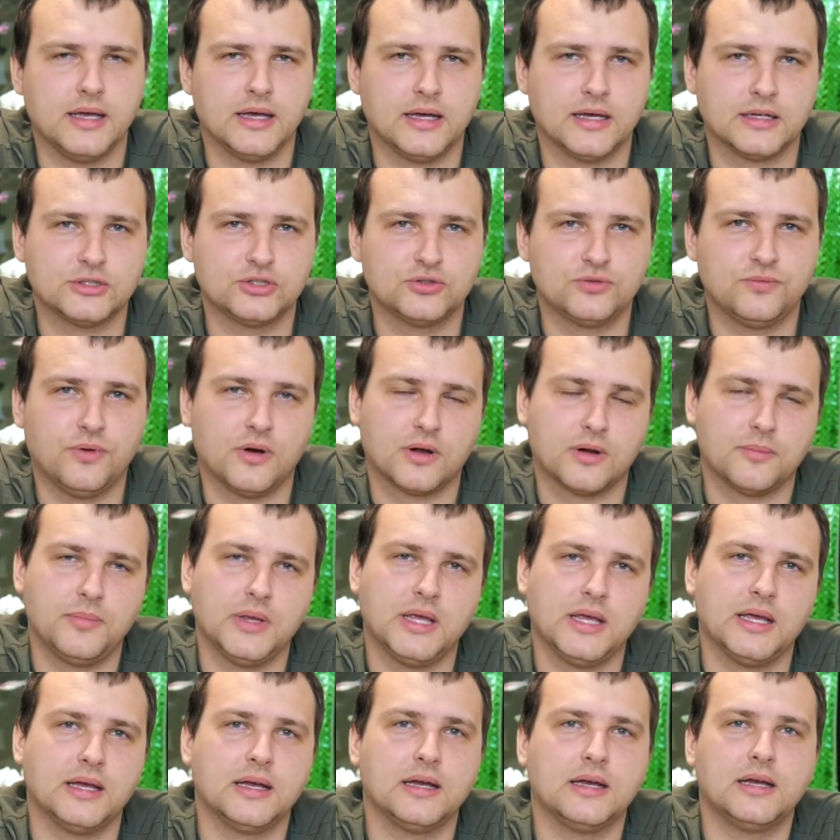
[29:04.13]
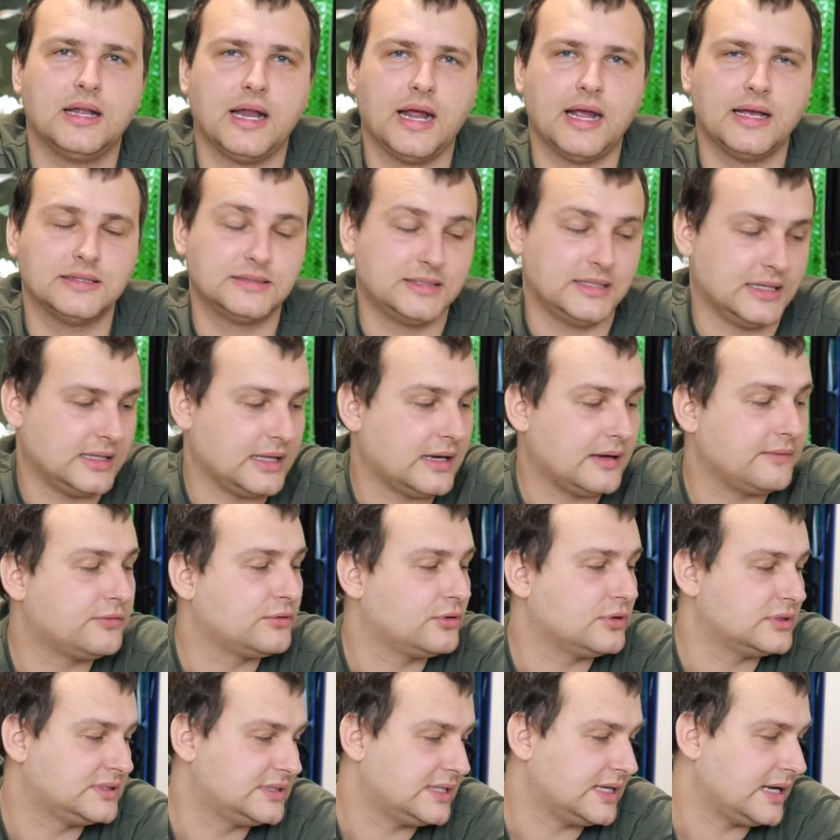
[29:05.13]
X for being crazy enough
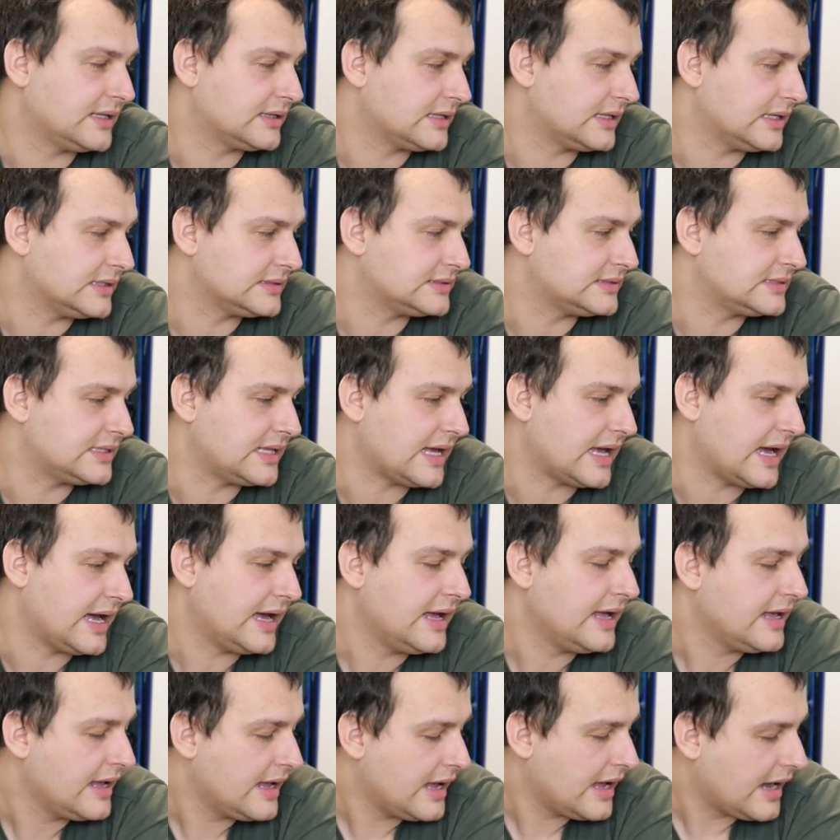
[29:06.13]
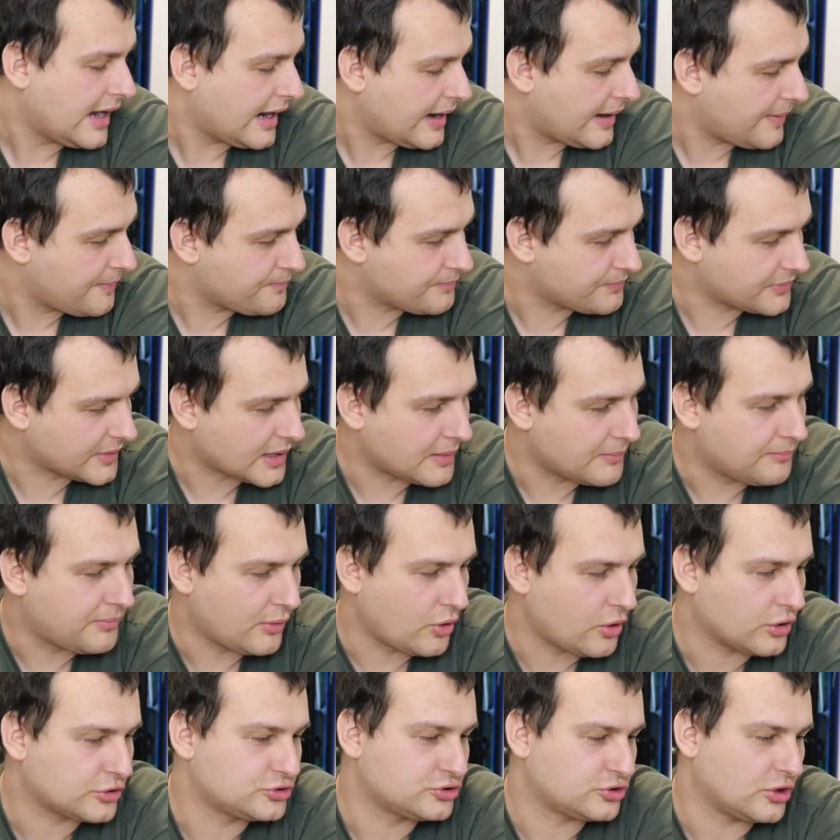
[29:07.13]
to send us the
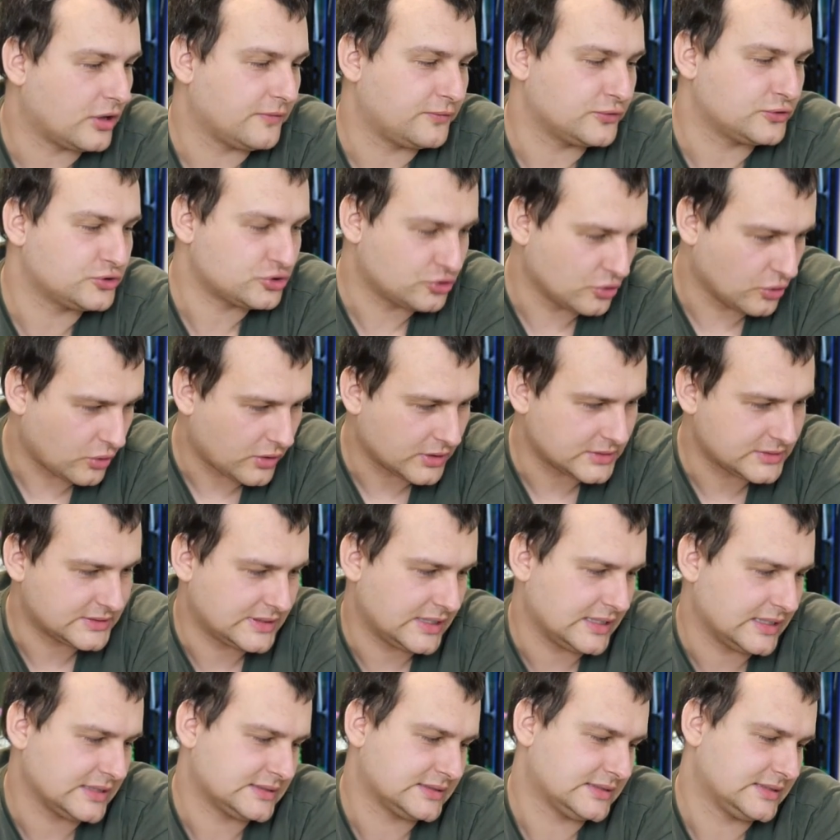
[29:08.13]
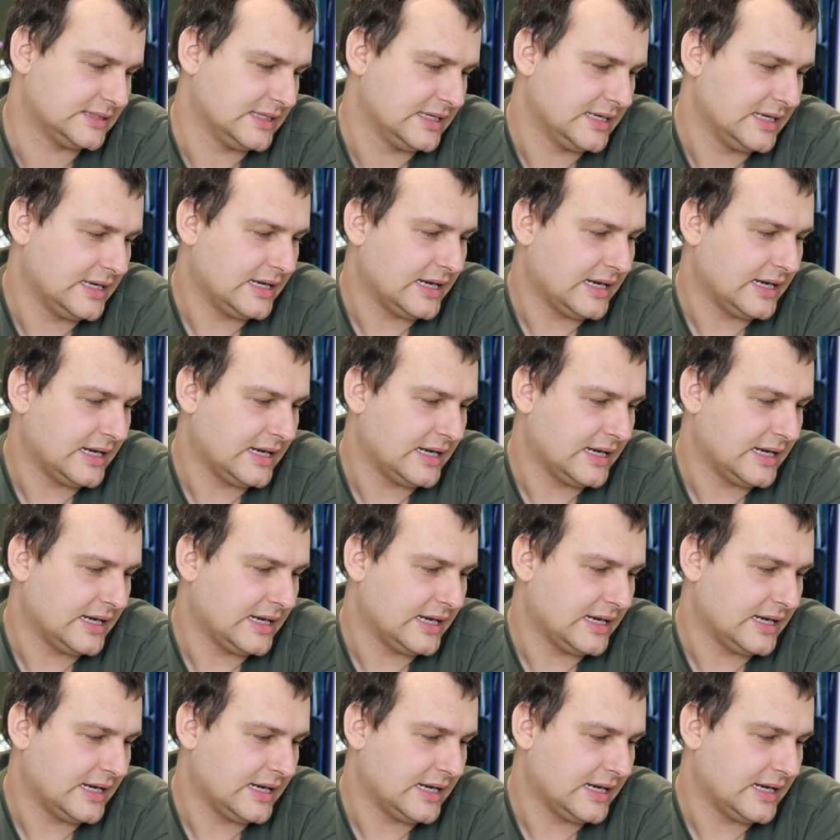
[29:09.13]
box of sauces.